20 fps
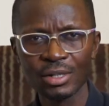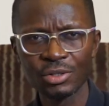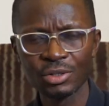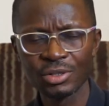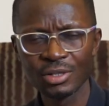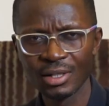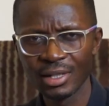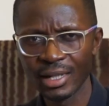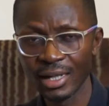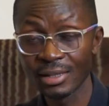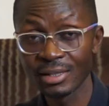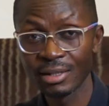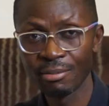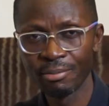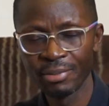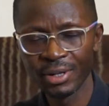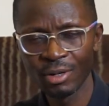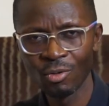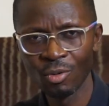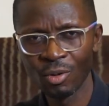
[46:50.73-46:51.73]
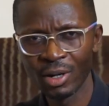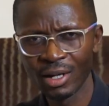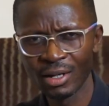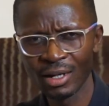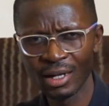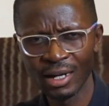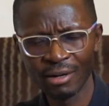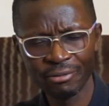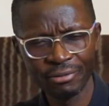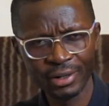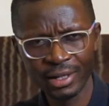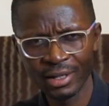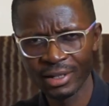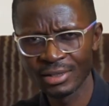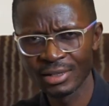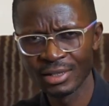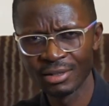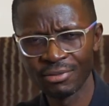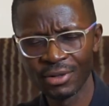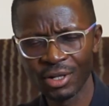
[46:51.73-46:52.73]
So tonight is a big one,
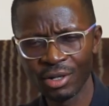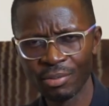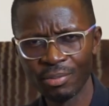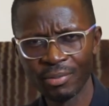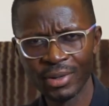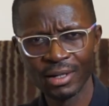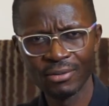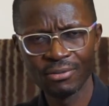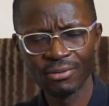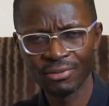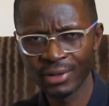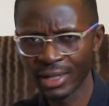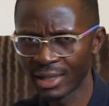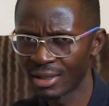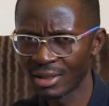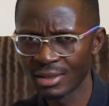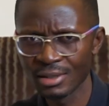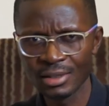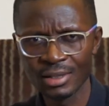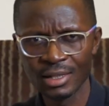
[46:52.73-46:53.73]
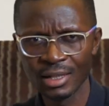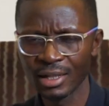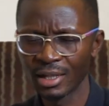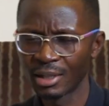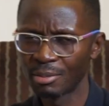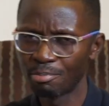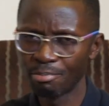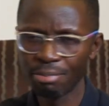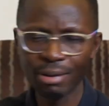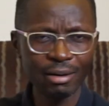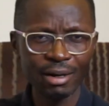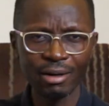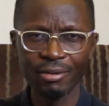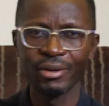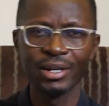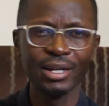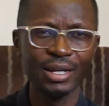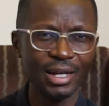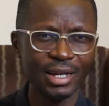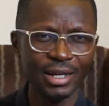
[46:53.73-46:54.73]
Africa's development, financing it,
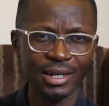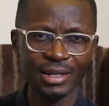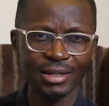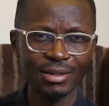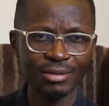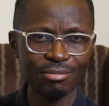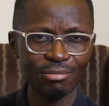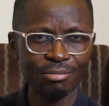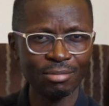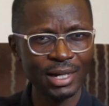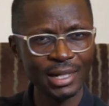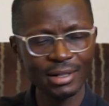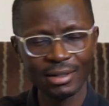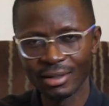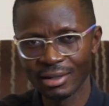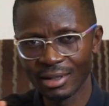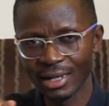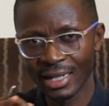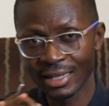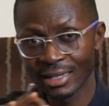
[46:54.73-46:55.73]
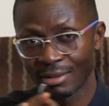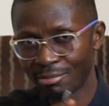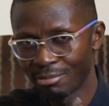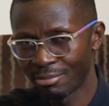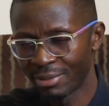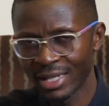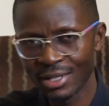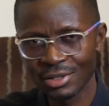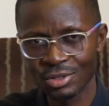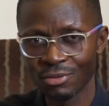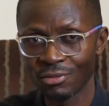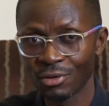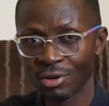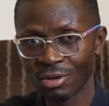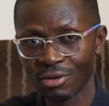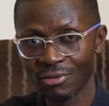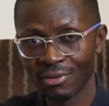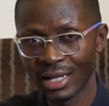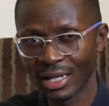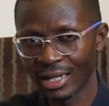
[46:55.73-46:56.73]
powering it. But at the base of
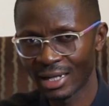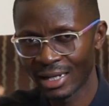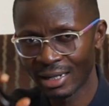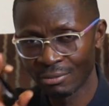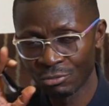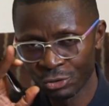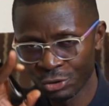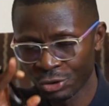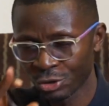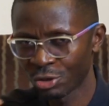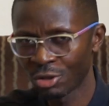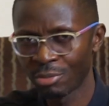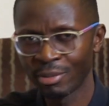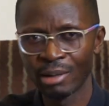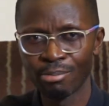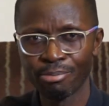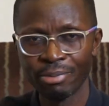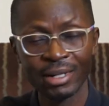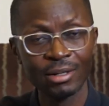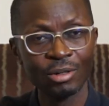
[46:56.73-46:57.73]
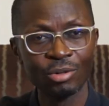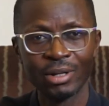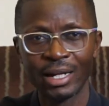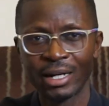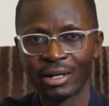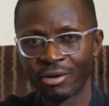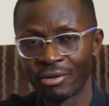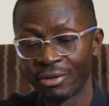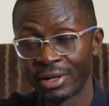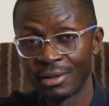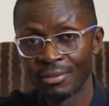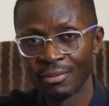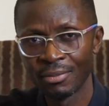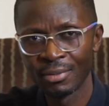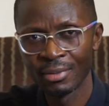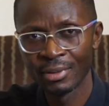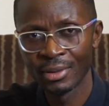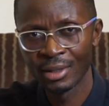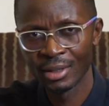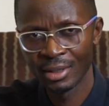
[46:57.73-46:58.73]
all of that, I'm sure my panel will agree,
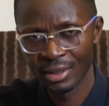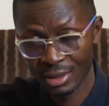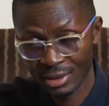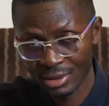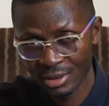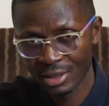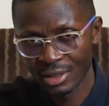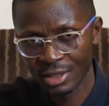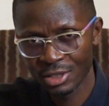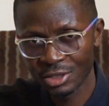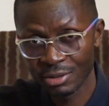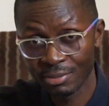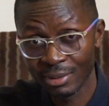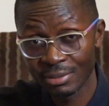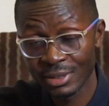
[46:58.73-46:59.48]
is leadership.